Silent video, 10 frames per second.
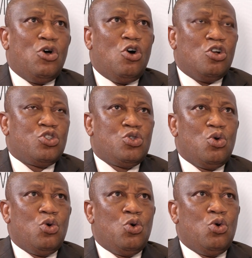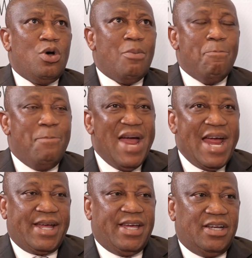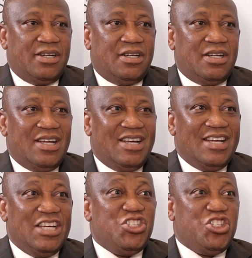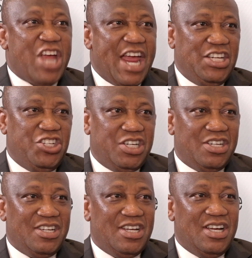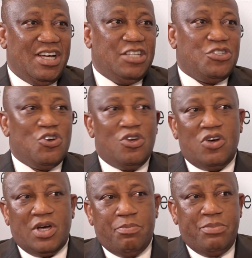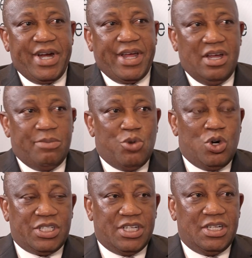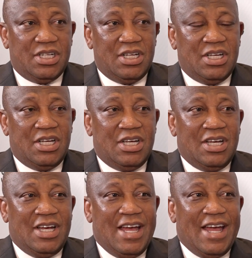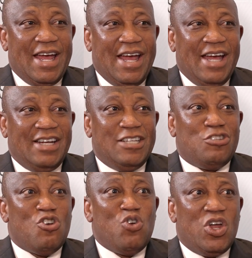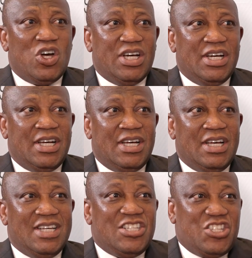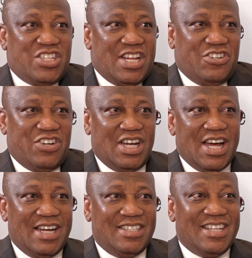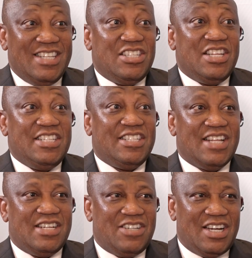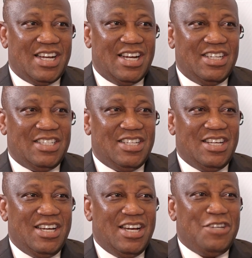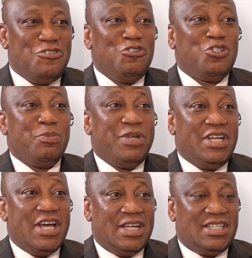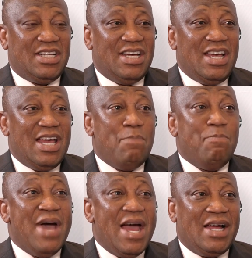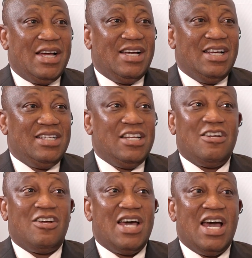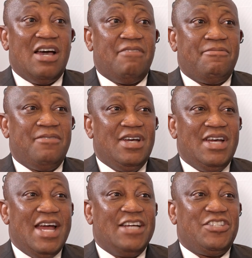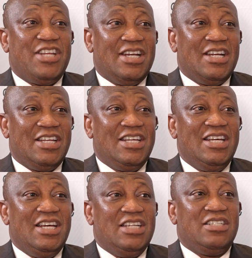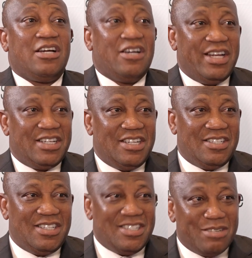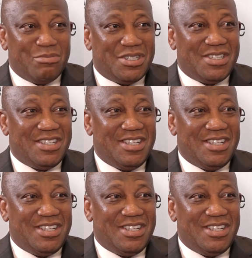Also, banking is changing. It's no longer brick and mortar, and it's no longer centralized. It's decentralized. It used to be that a bank did not have externally interconnected systems.